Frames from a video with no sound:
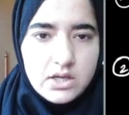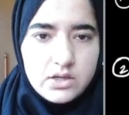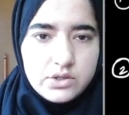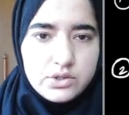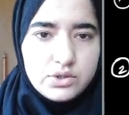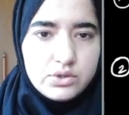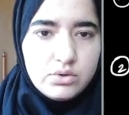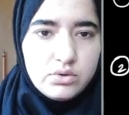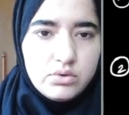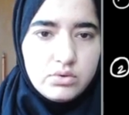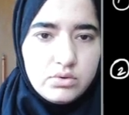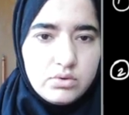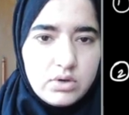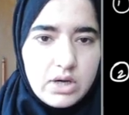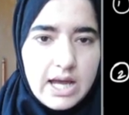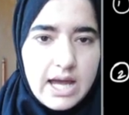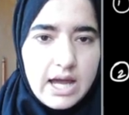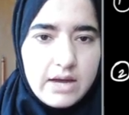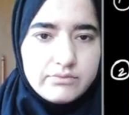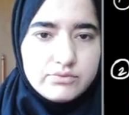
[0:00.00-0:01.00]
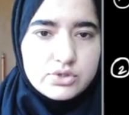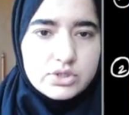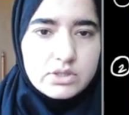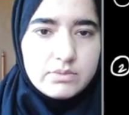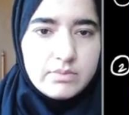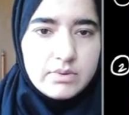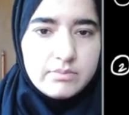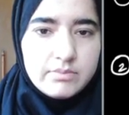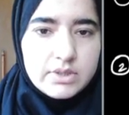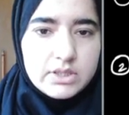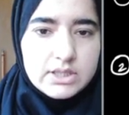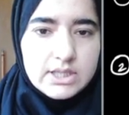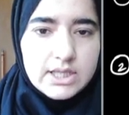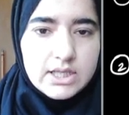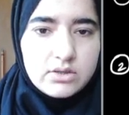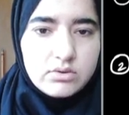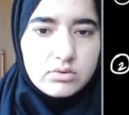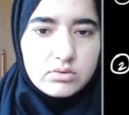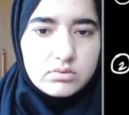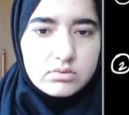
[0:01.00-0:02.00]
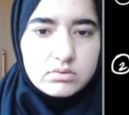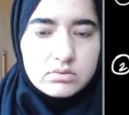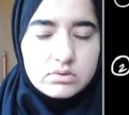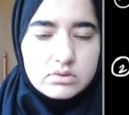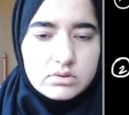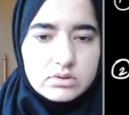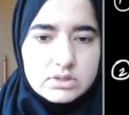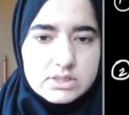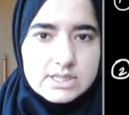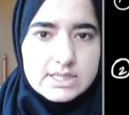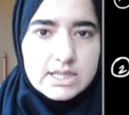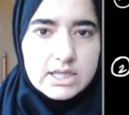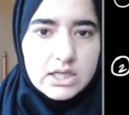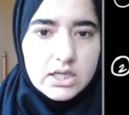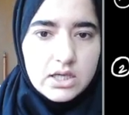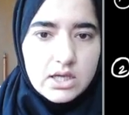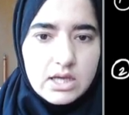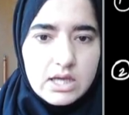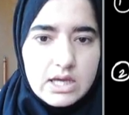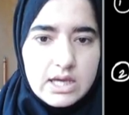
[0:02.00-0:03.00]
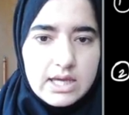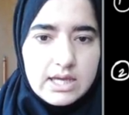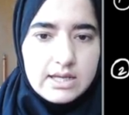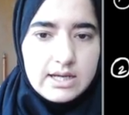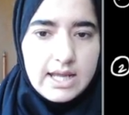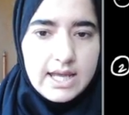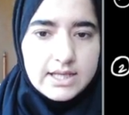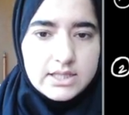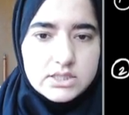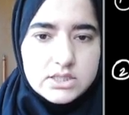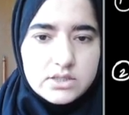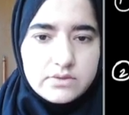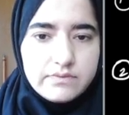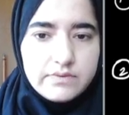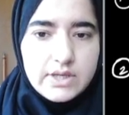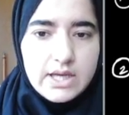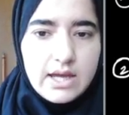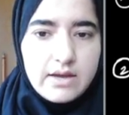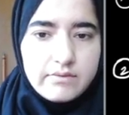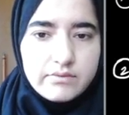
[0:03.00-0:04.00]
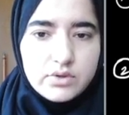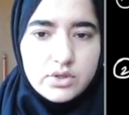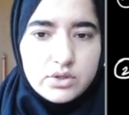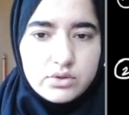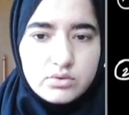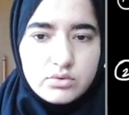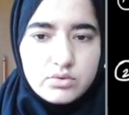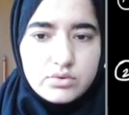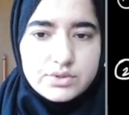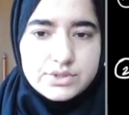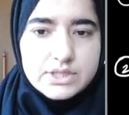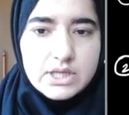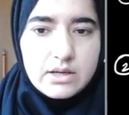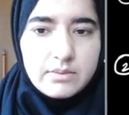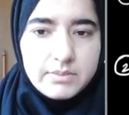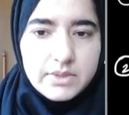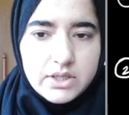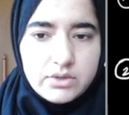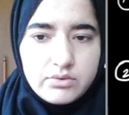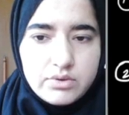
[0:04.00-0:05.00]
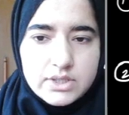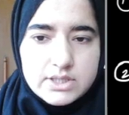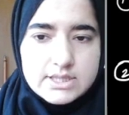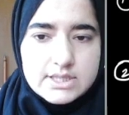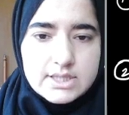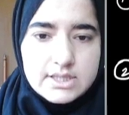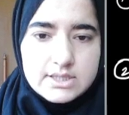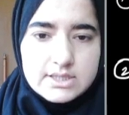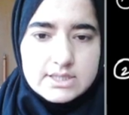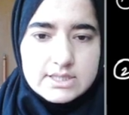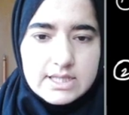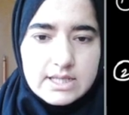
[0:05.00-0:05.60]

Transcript: You have to remember, dekho, see, in active, we have glucose, amino acids.